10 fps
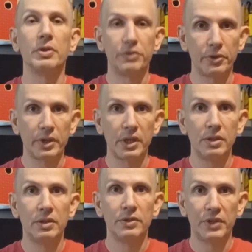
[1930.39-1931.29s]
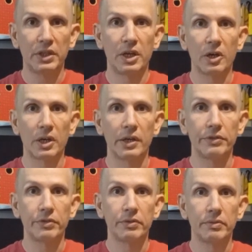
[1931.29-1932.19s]
Until then, take care,
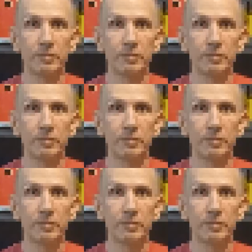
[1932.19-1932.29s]
guys.